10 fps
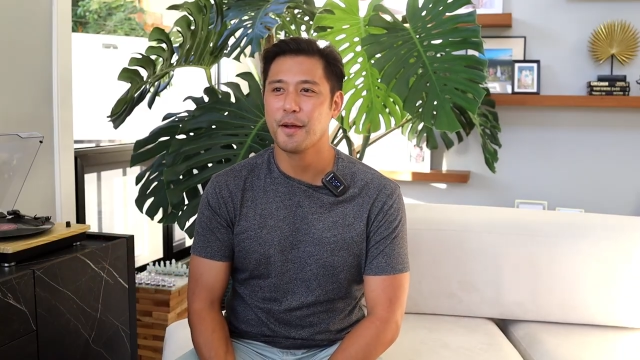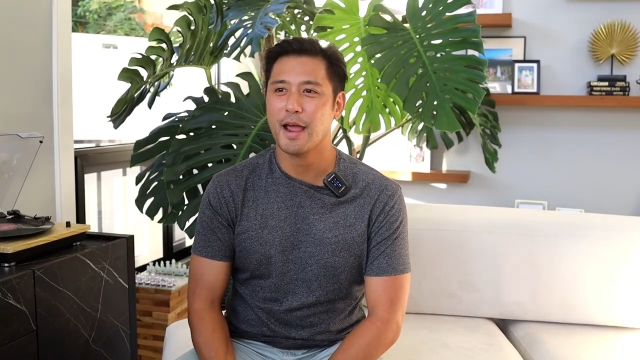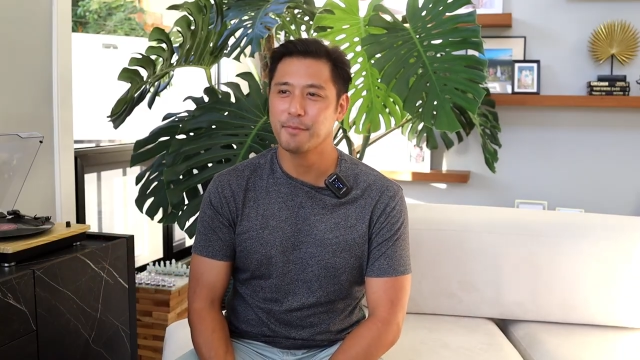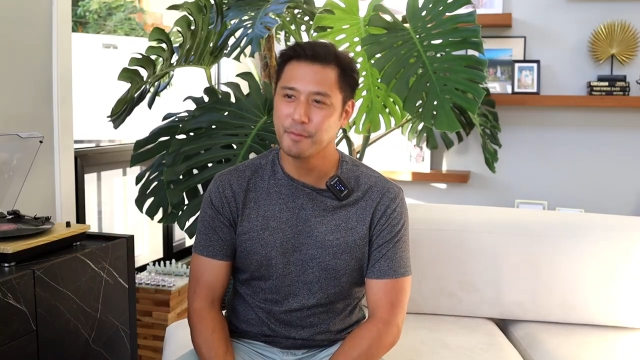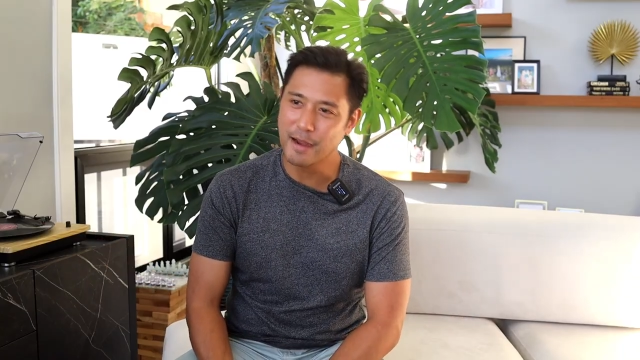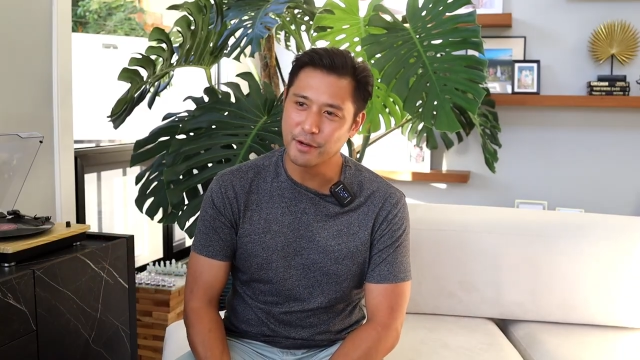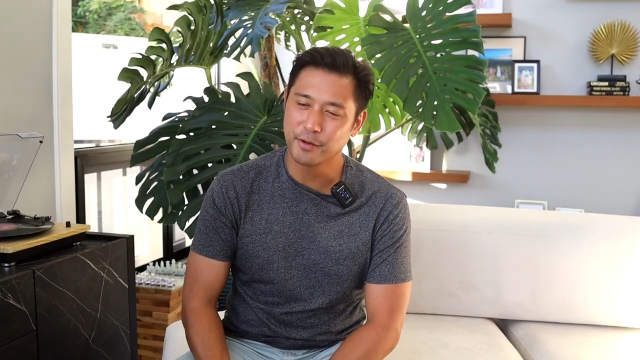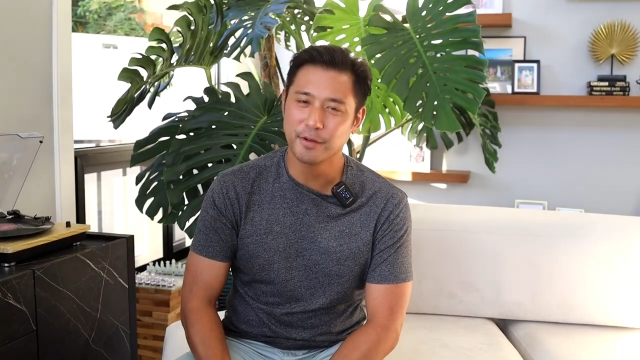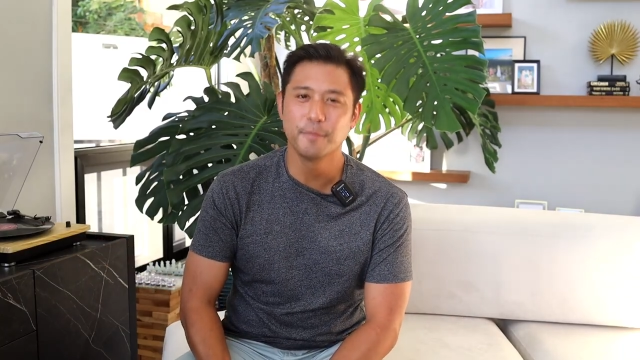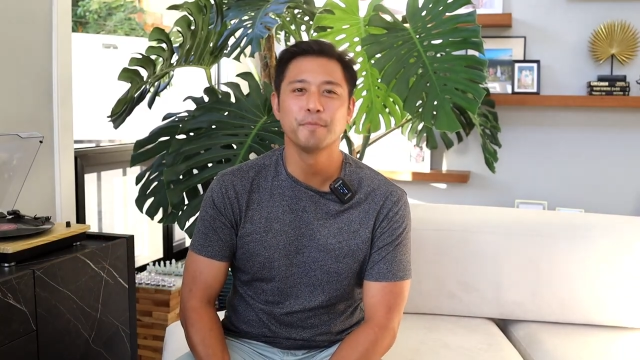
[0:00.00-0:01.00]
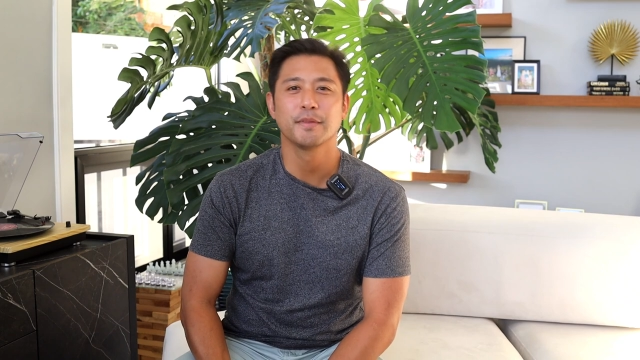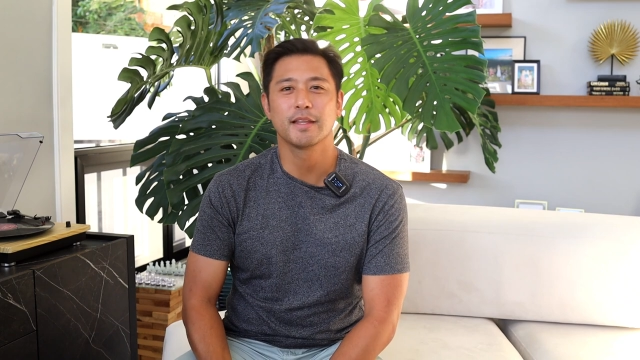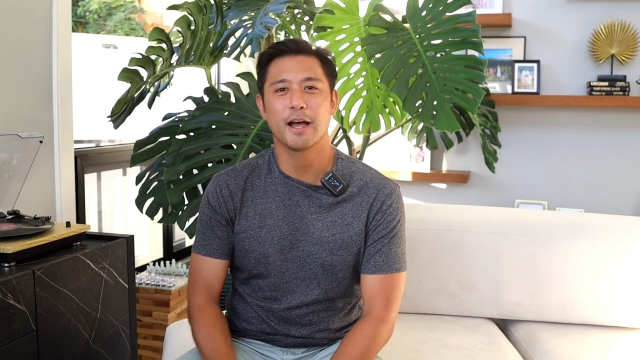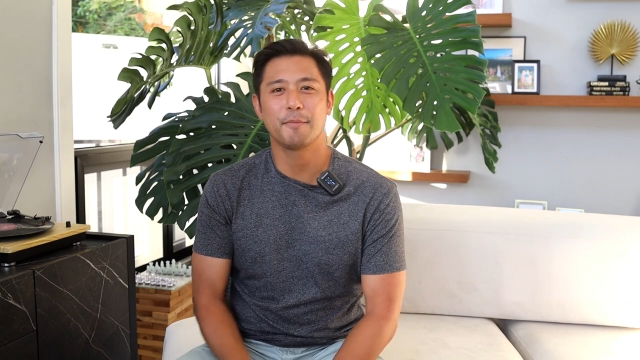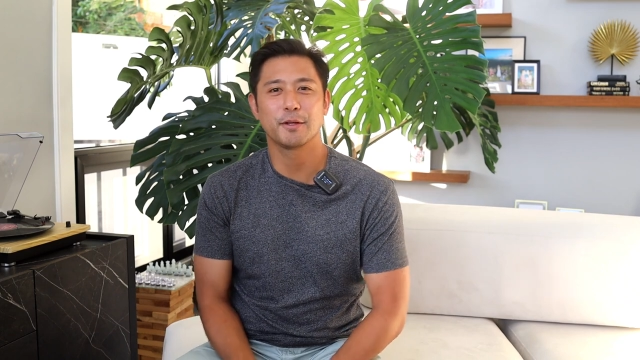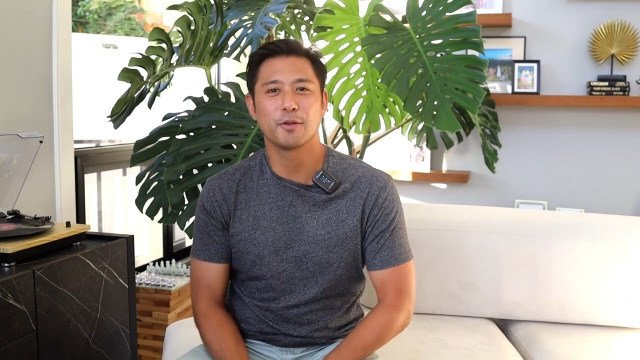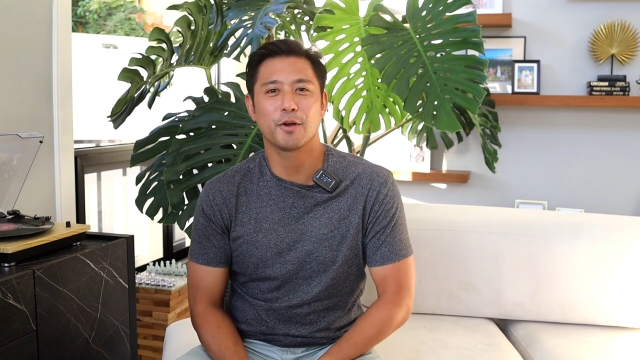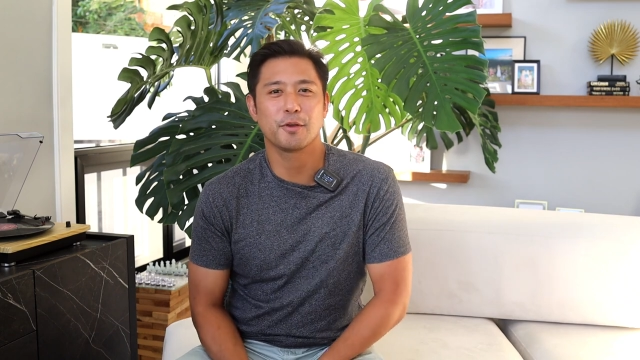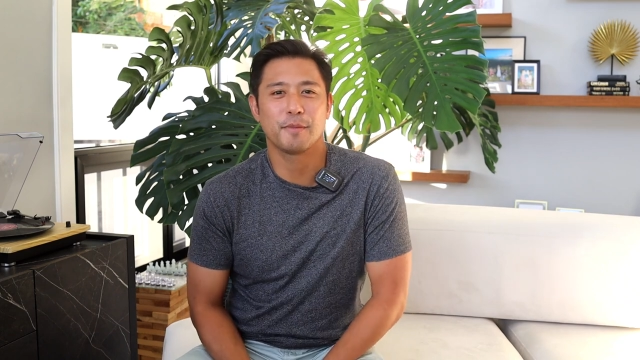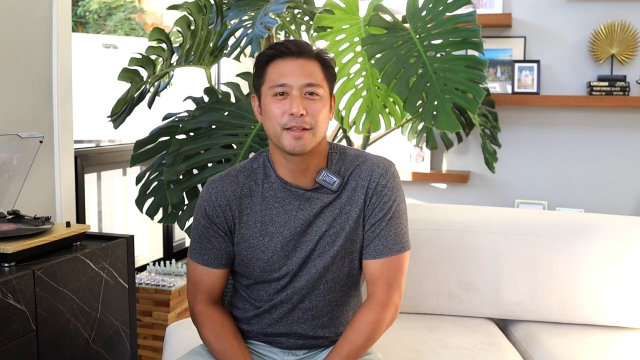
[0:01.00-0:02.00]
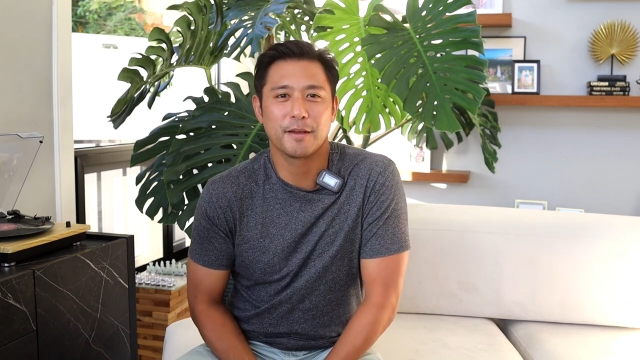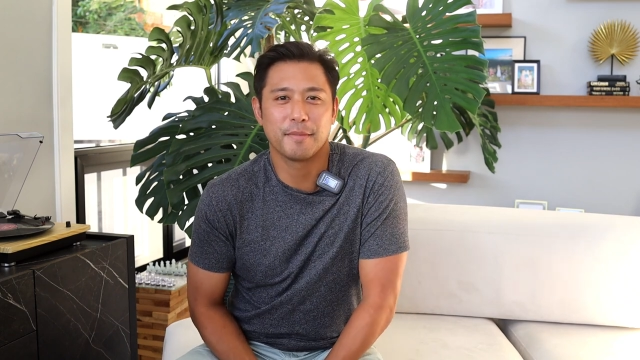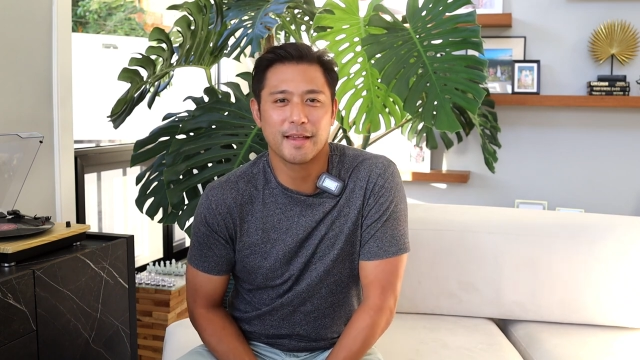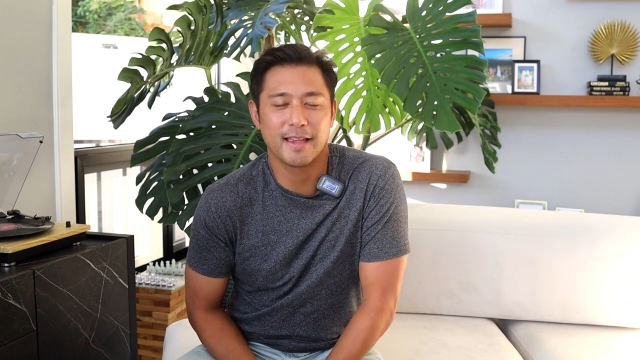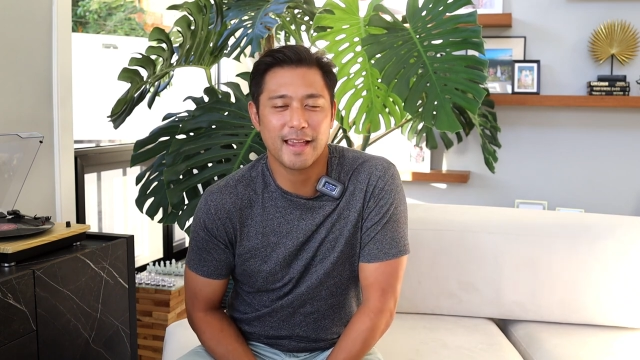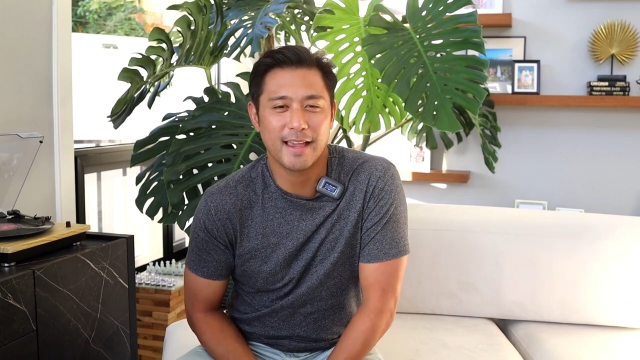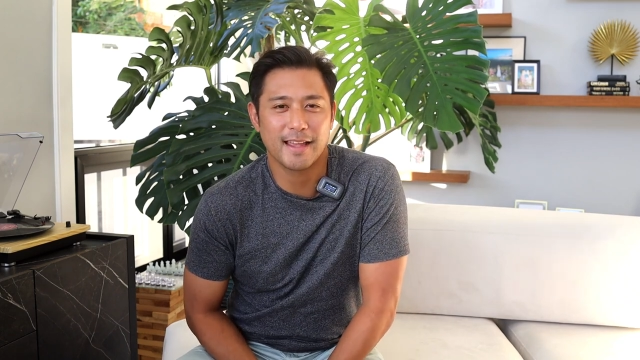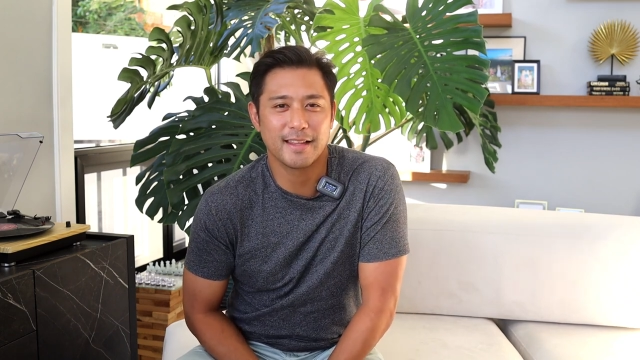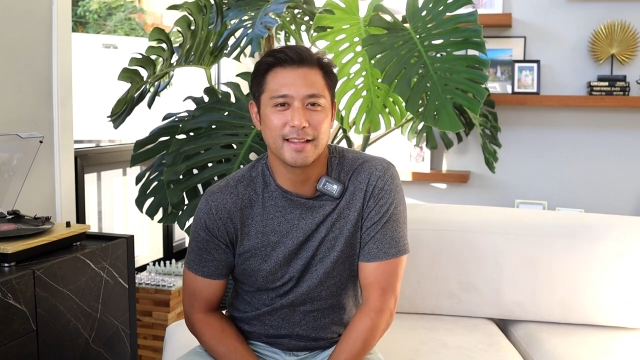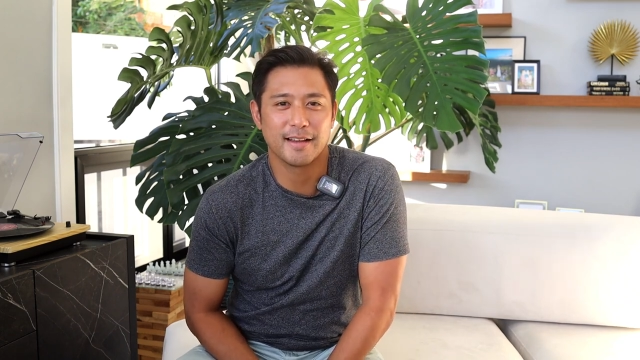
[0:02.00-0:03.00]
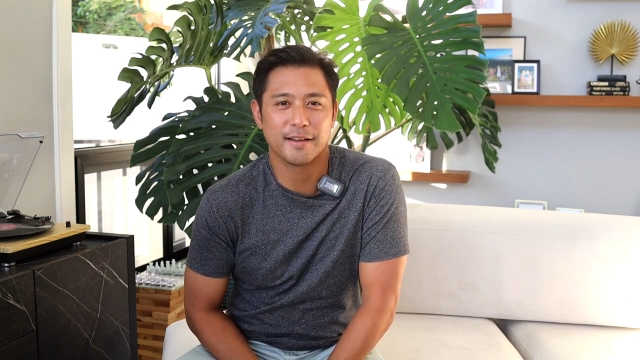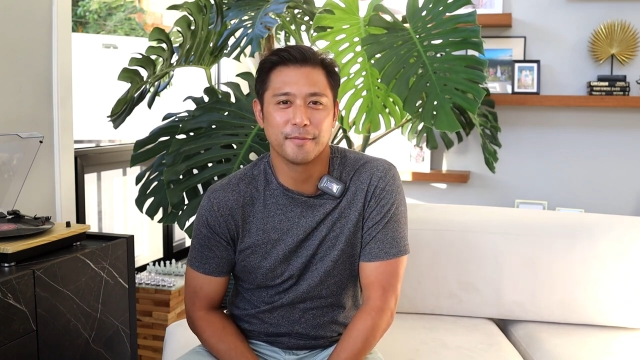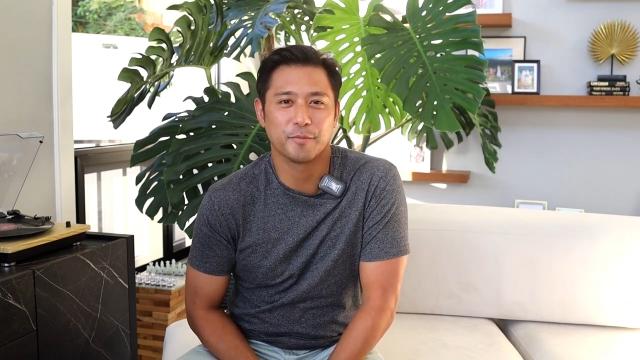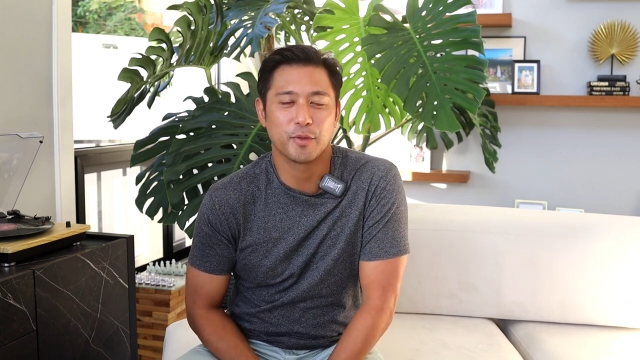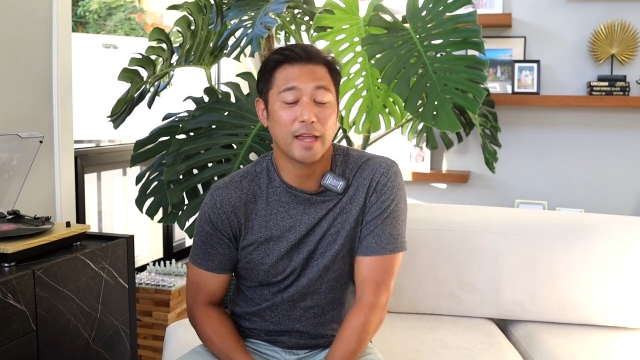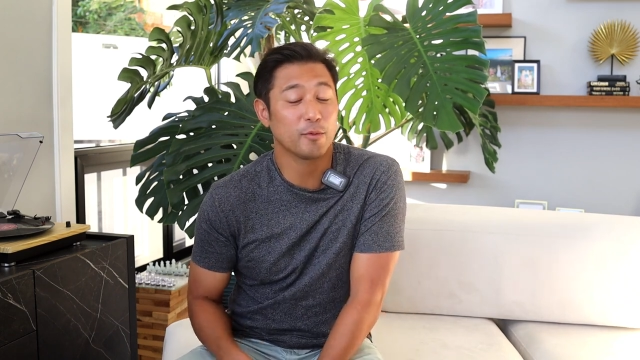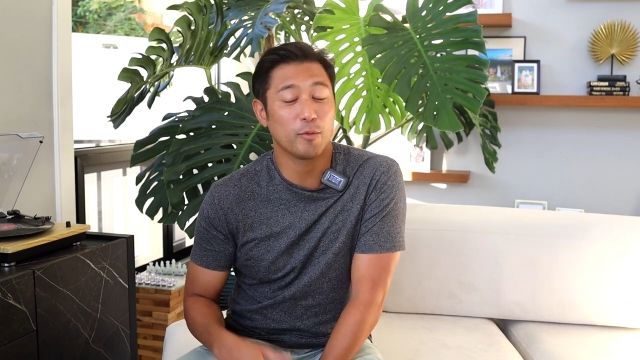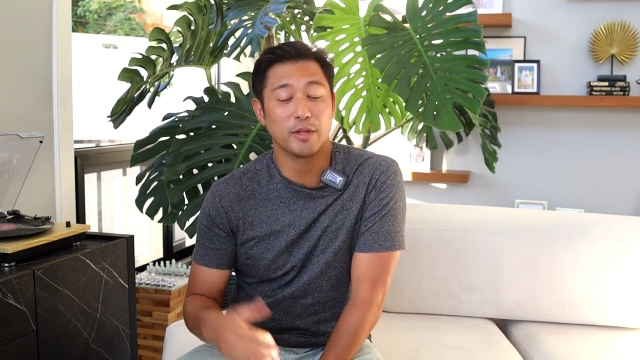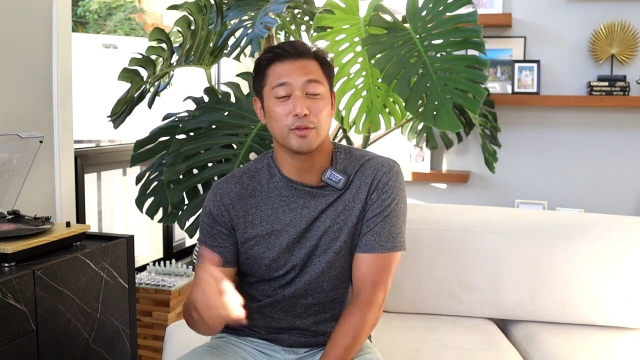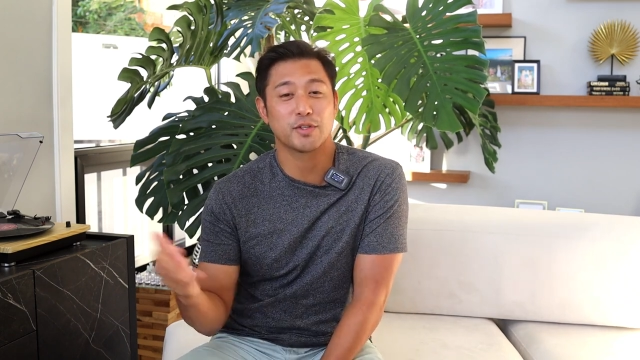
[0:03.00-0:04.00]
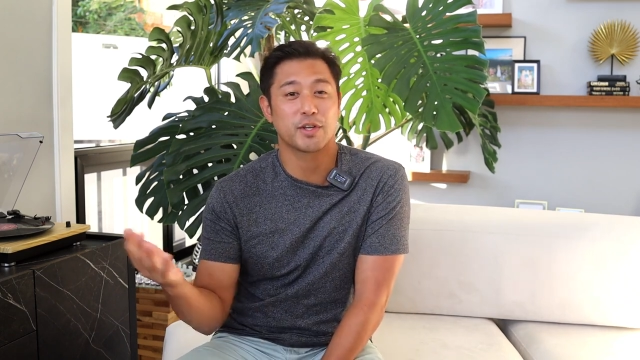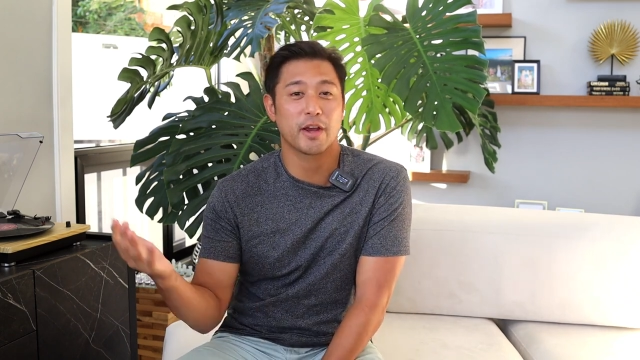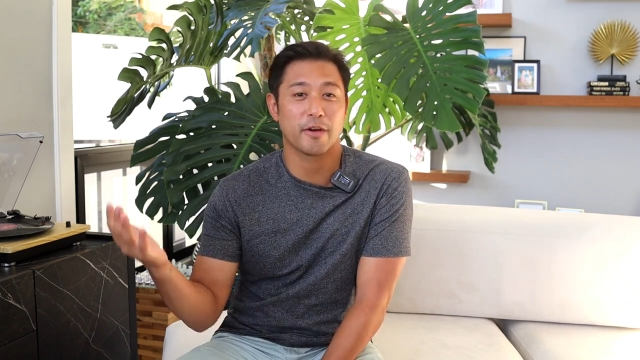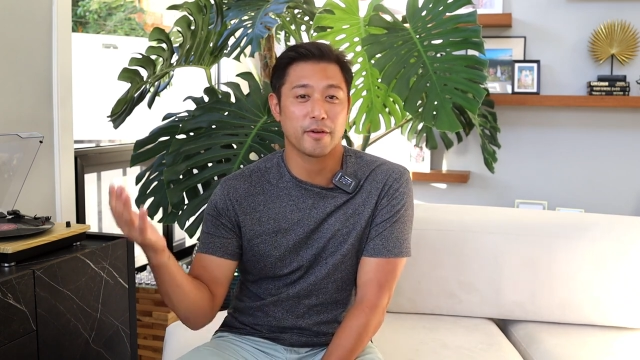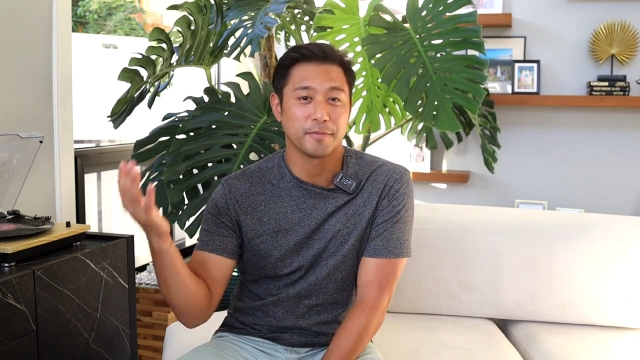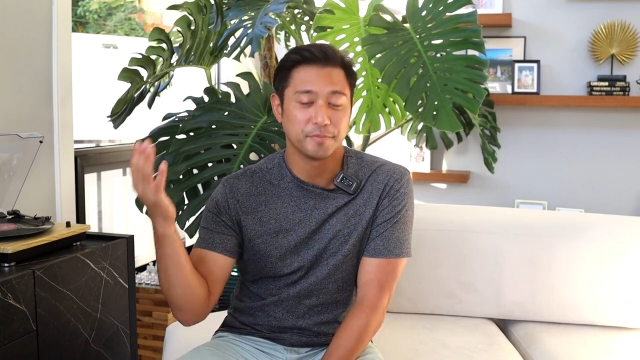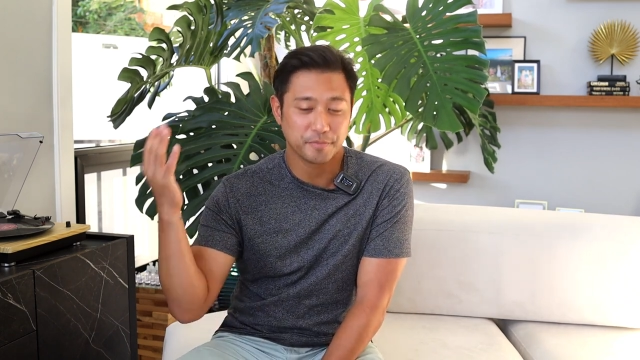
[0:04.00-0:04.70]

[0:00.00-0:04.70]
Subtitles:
kahit pa paano, nakapag-document kami and can't wait to share